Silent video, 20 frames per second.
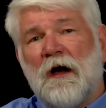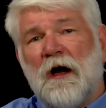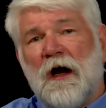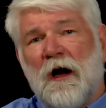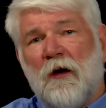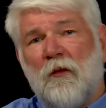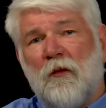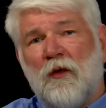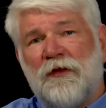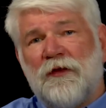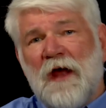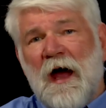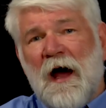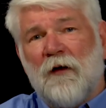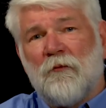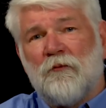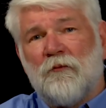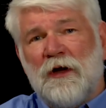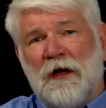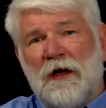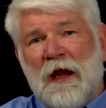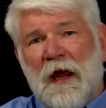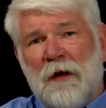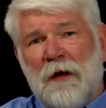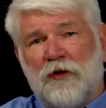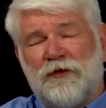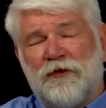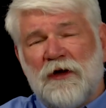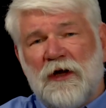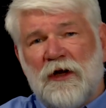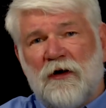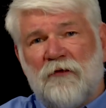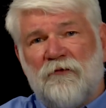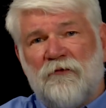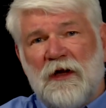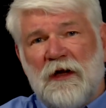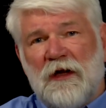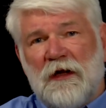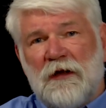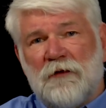uh, without being able to
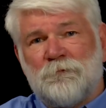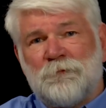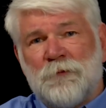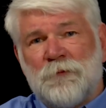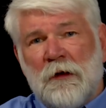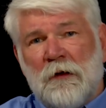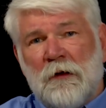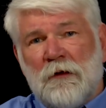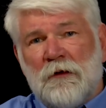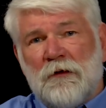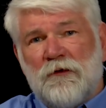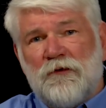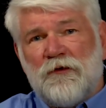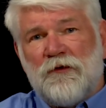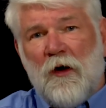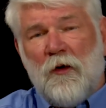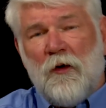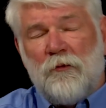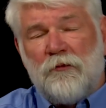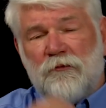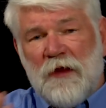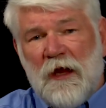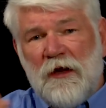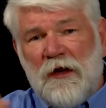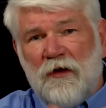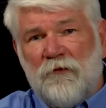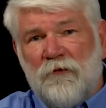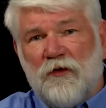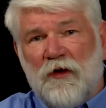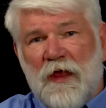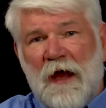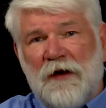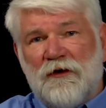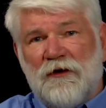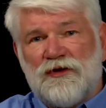intervene. So, thank you for that